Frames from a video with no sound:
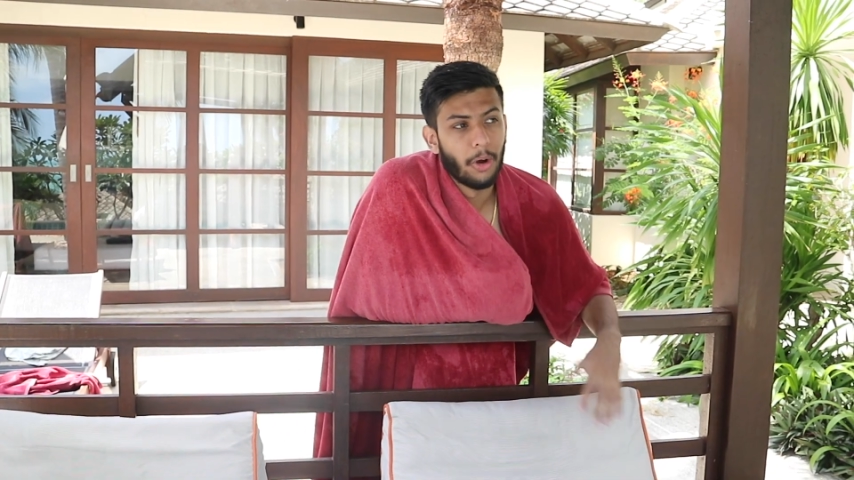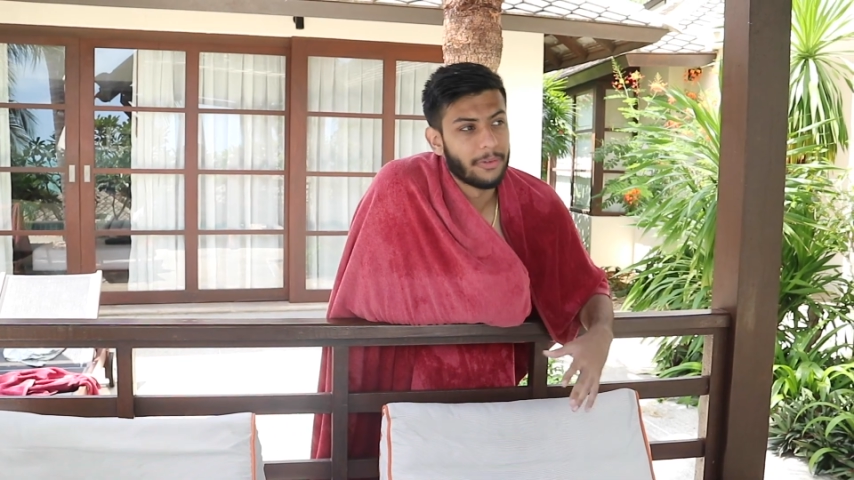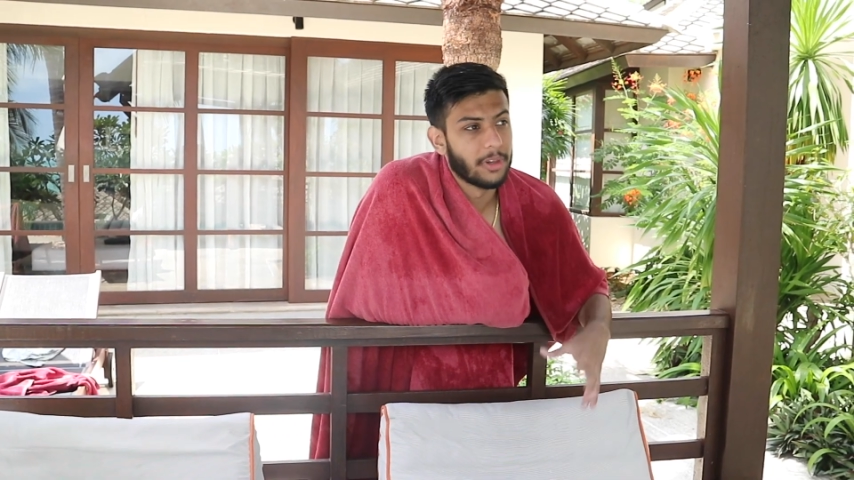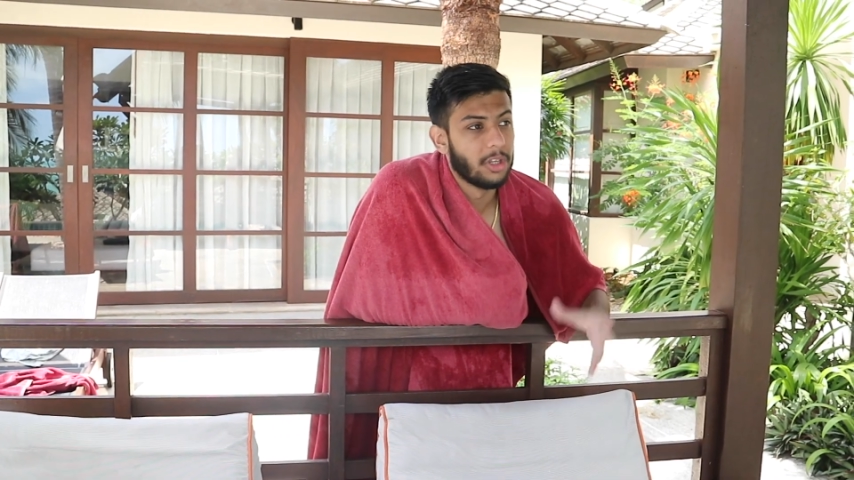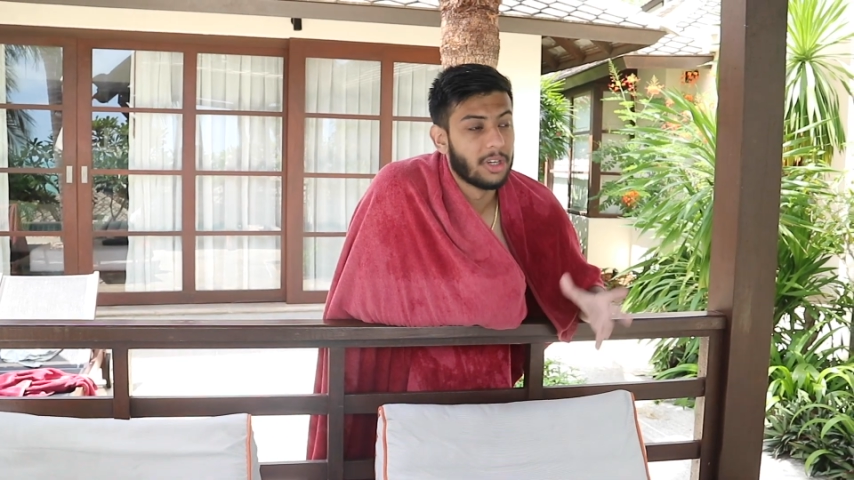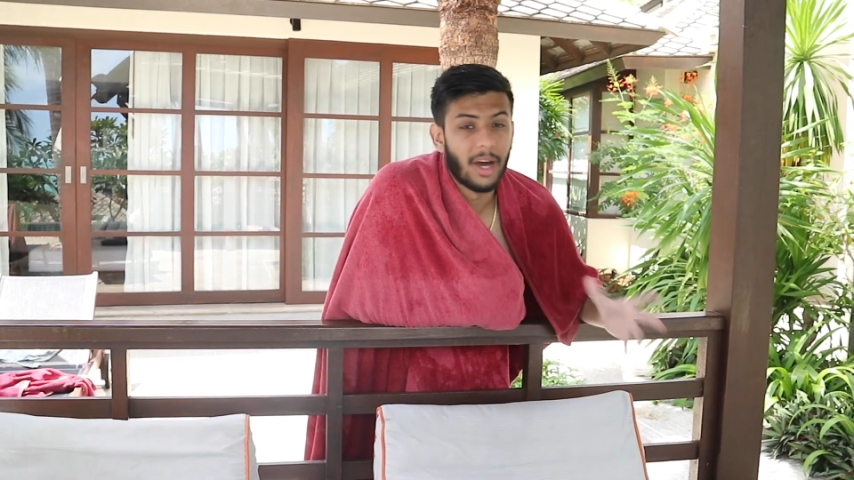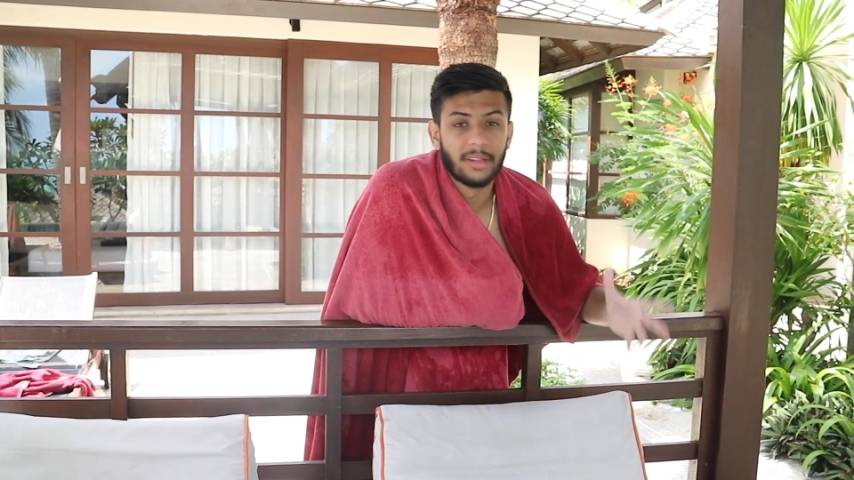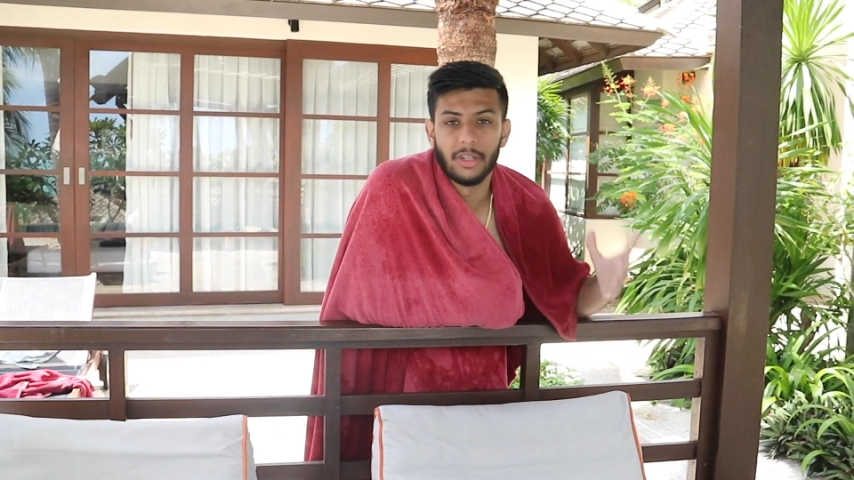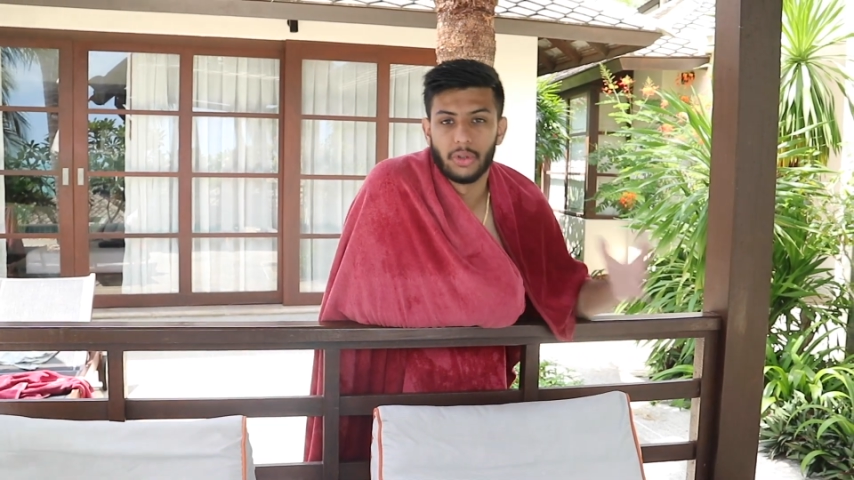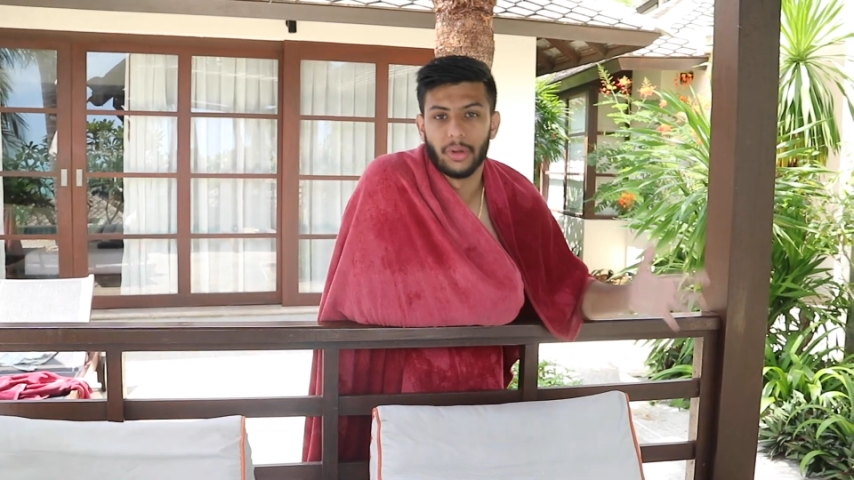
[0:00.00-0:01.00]
Hopefully you
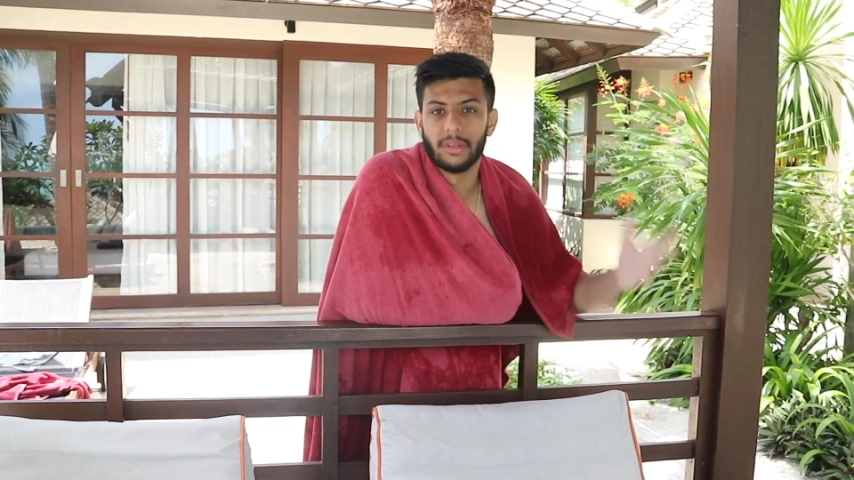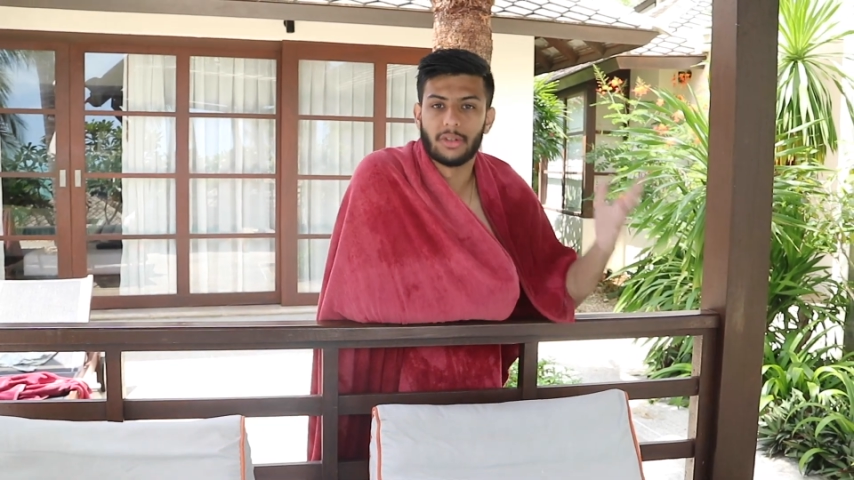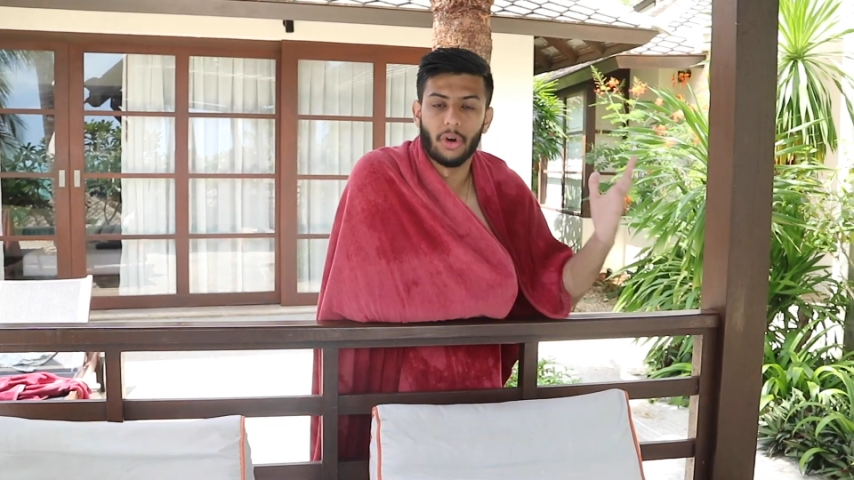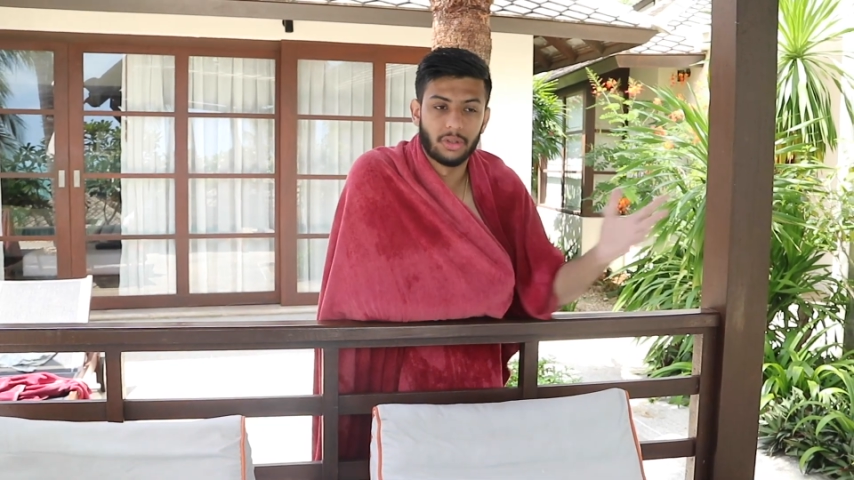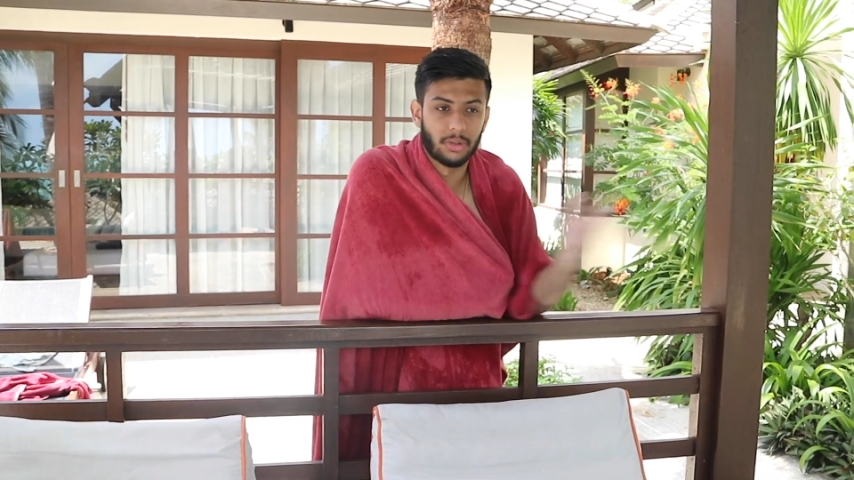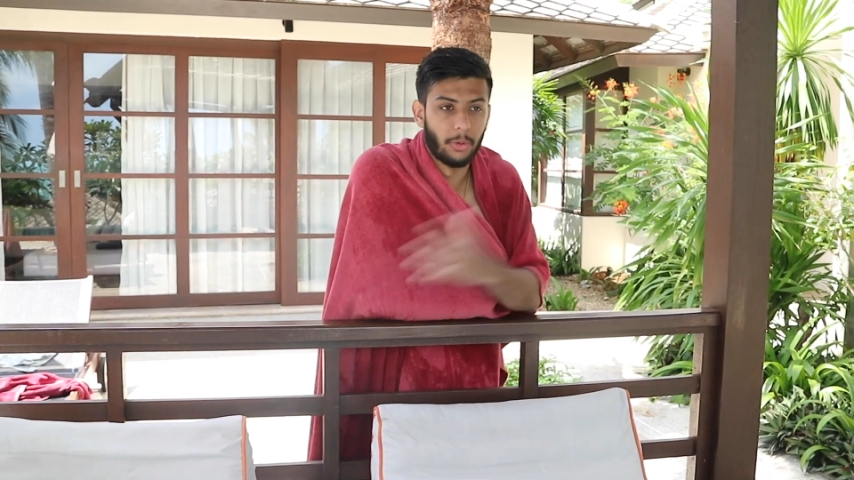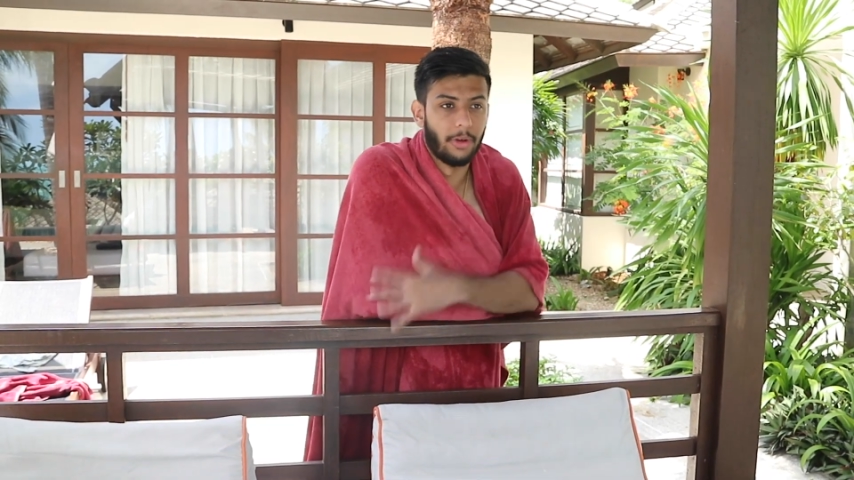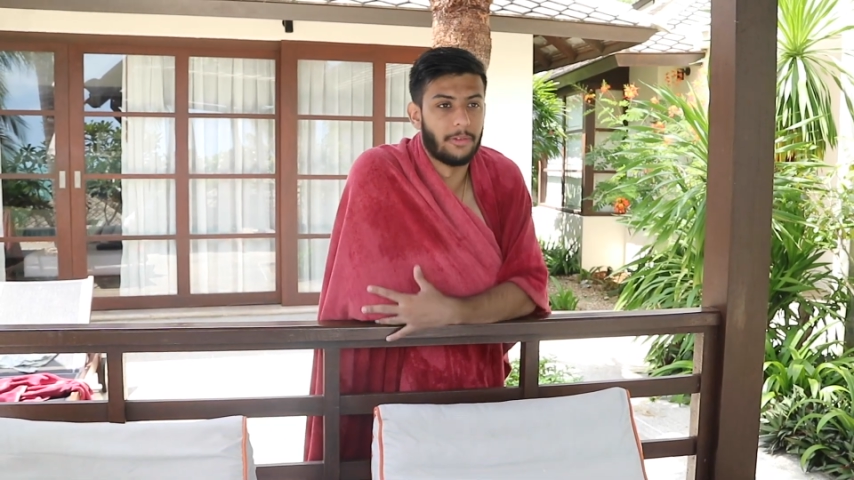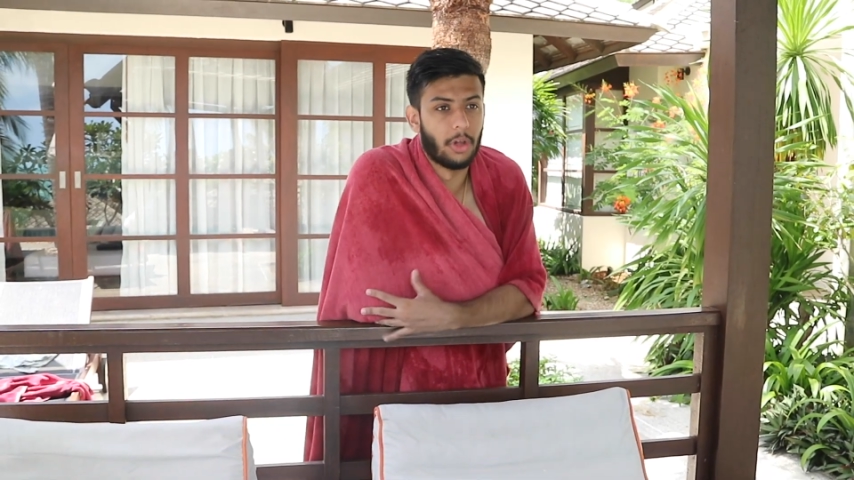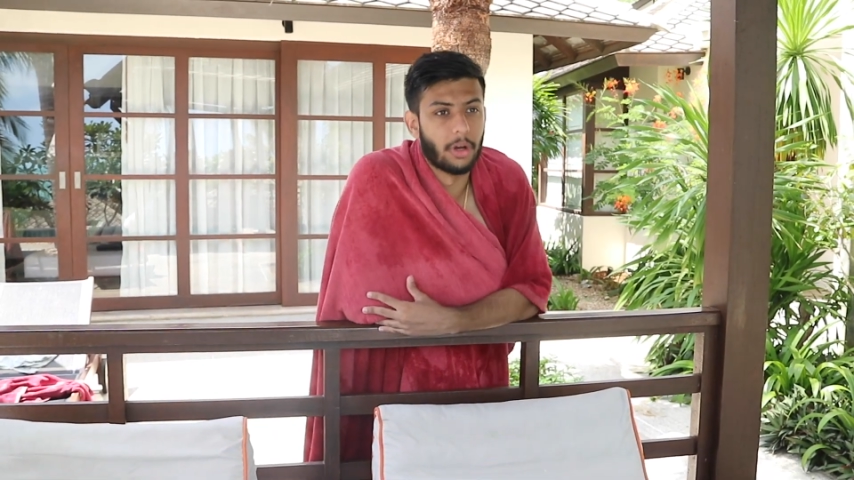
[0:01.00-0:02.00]
guys enjoyed this Koh
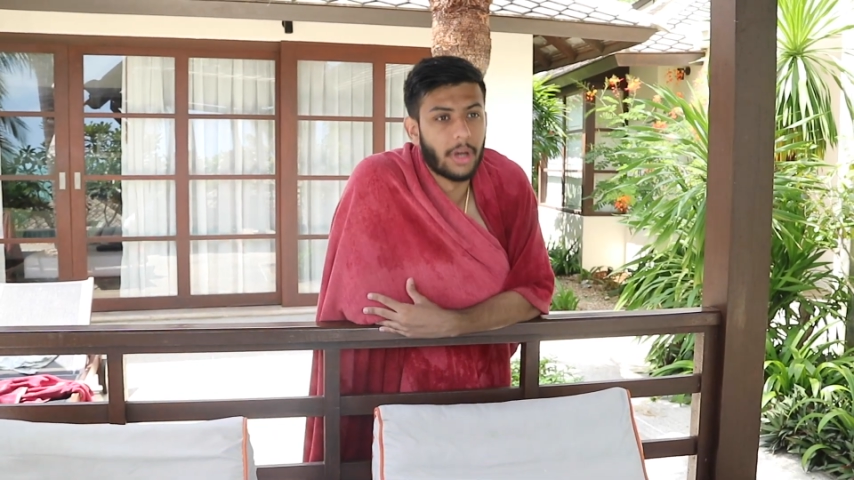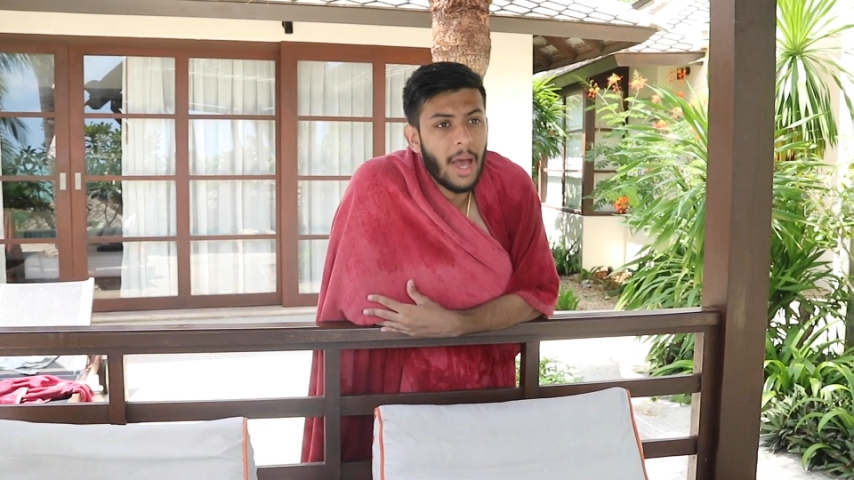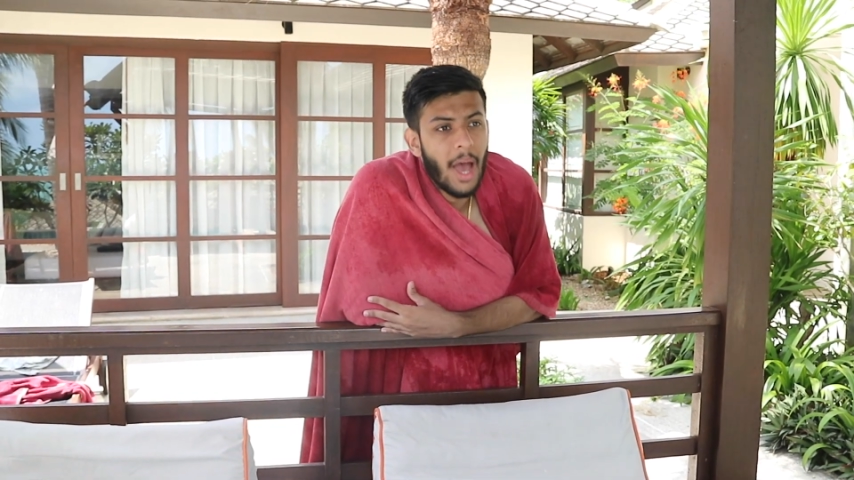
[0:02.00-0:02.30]
Samui vlog.